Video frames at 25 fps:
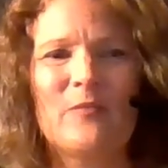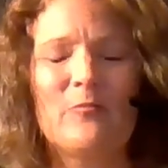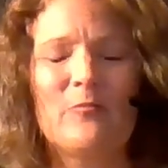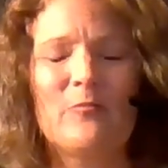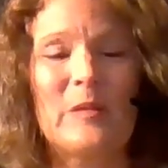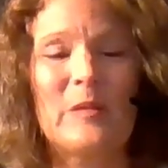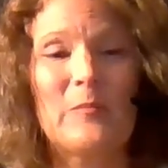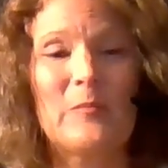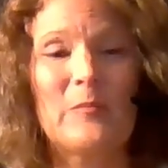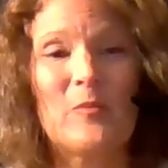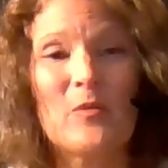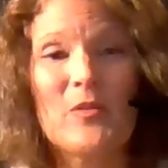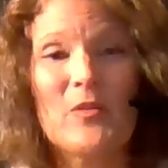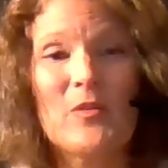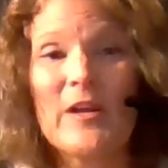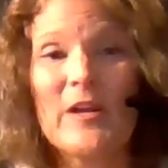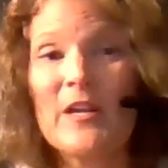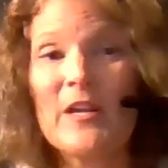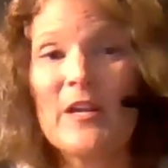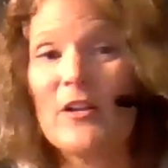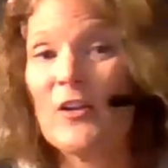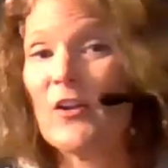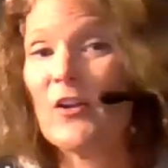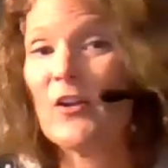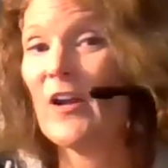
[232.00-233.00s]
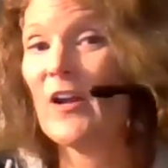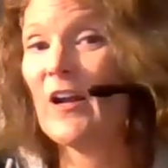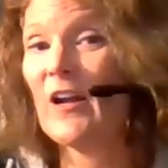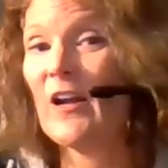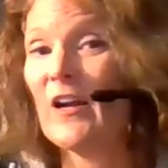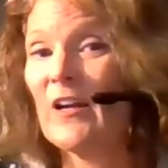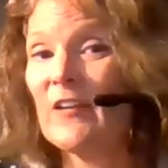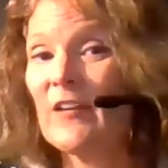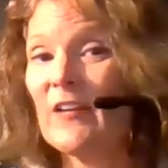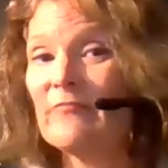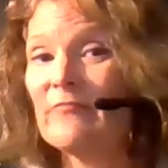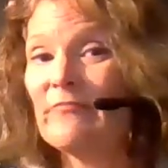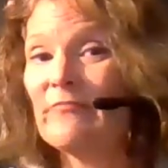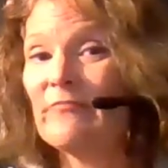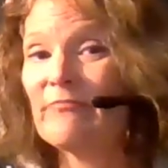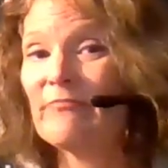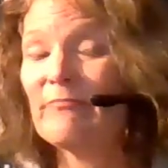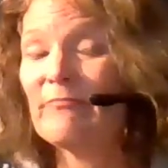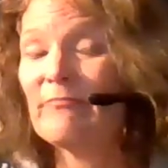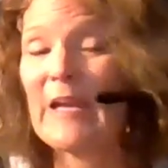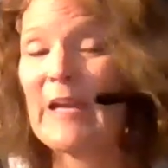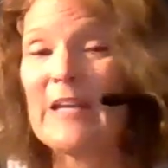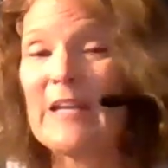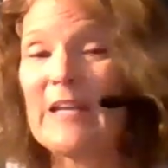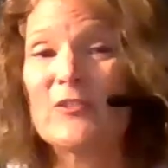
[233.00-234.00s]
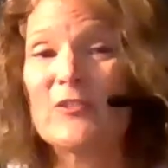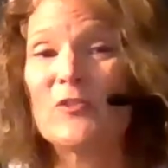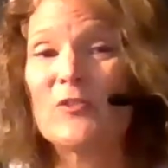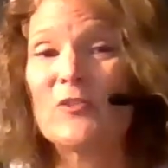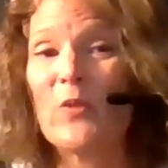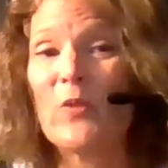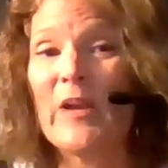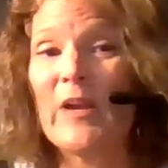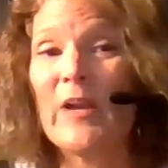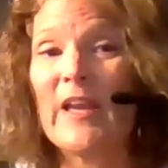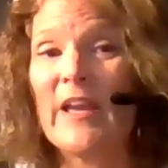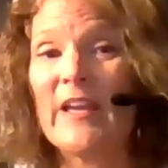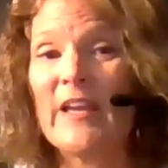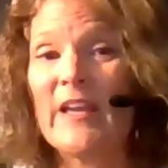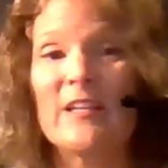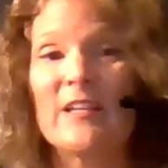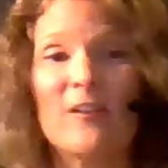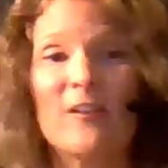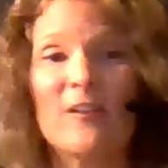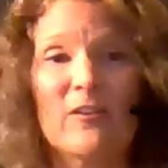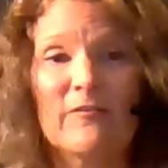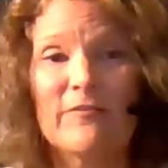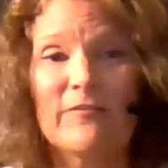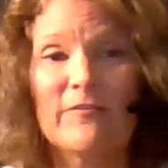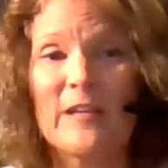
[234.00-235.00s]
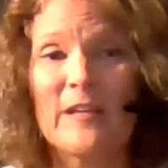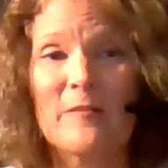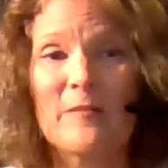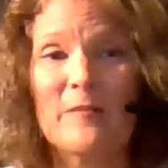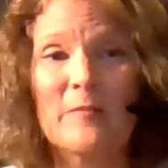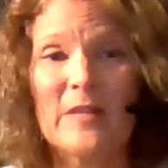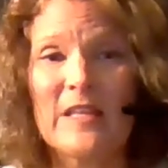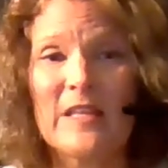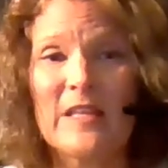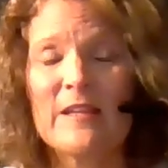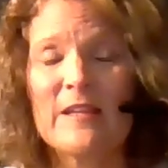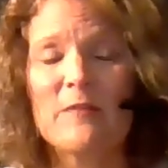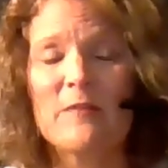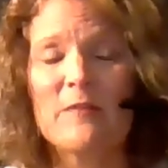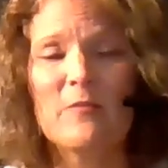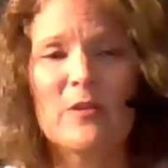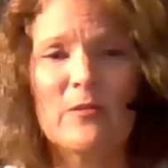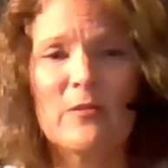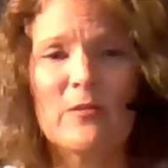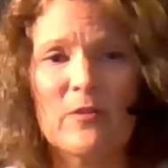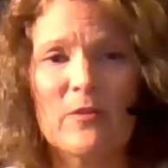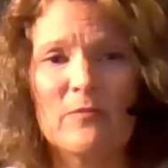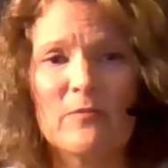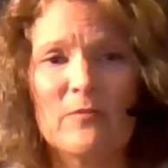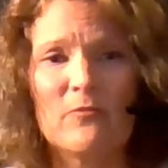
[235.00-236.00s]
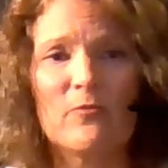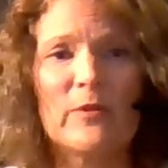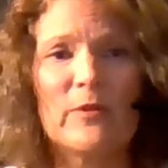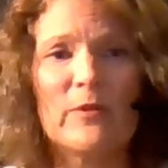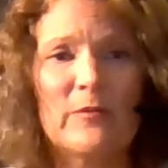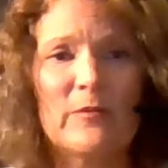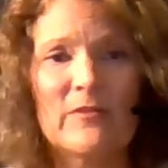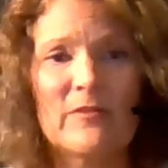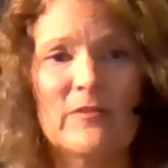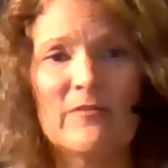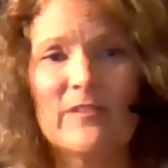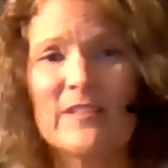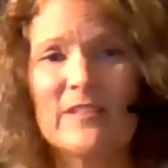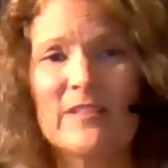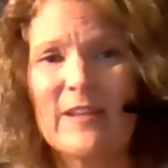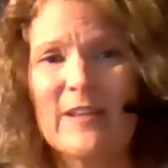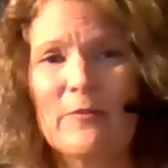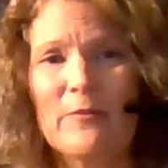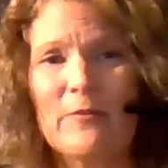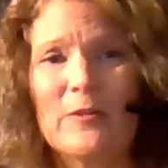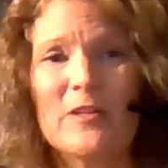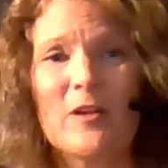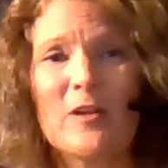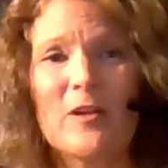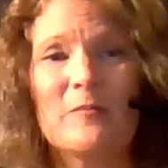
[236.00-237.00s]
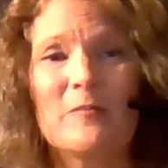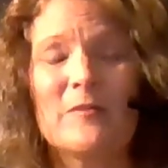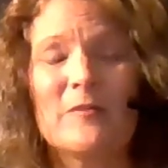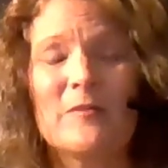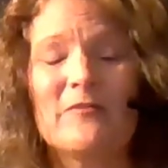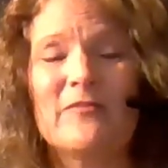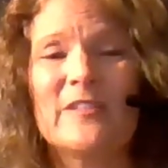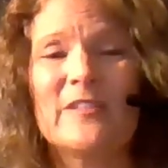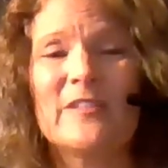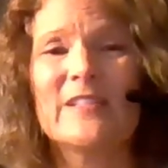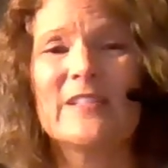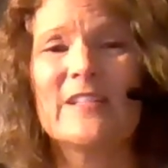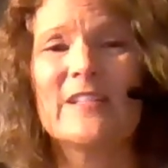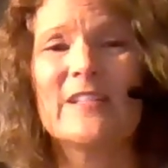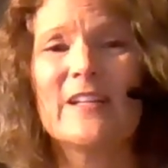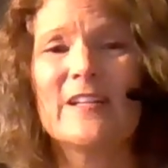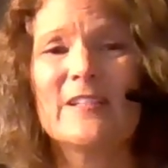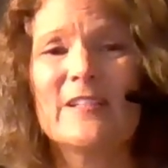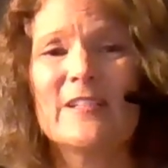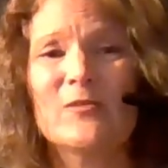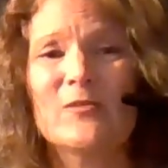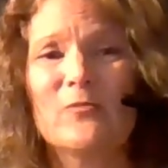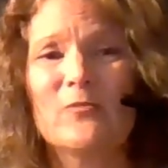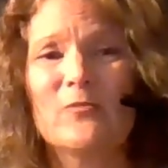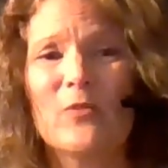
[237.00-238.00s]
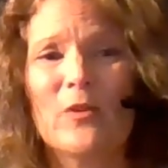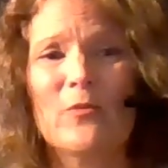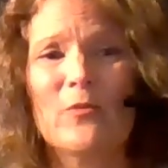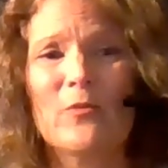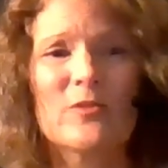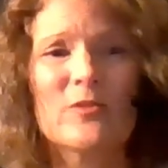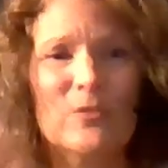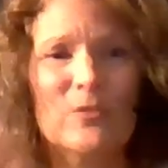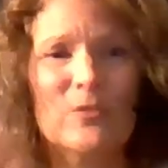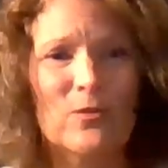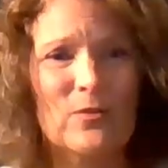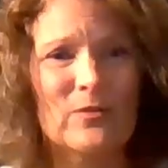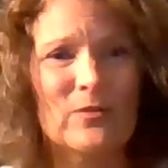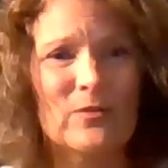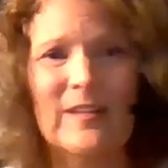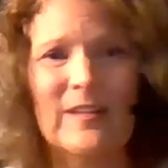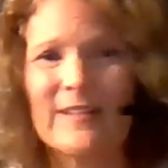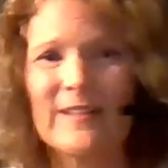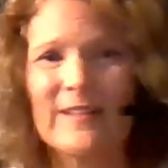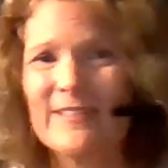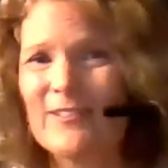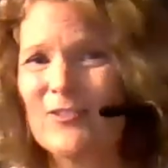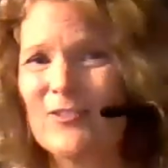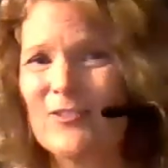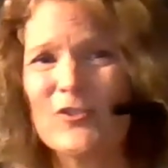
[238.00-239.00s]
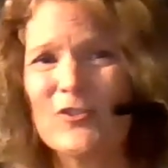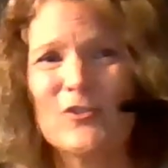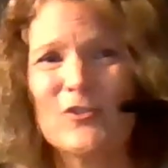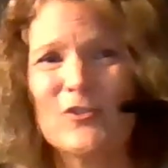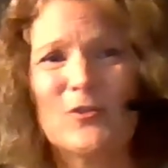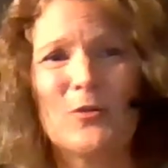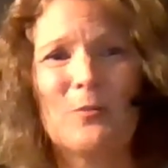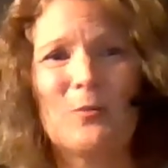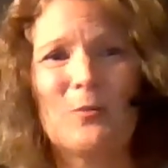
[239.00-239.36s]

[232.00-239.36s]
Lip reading: people that are passed away in our family that that would come and visit us, we were told that's just your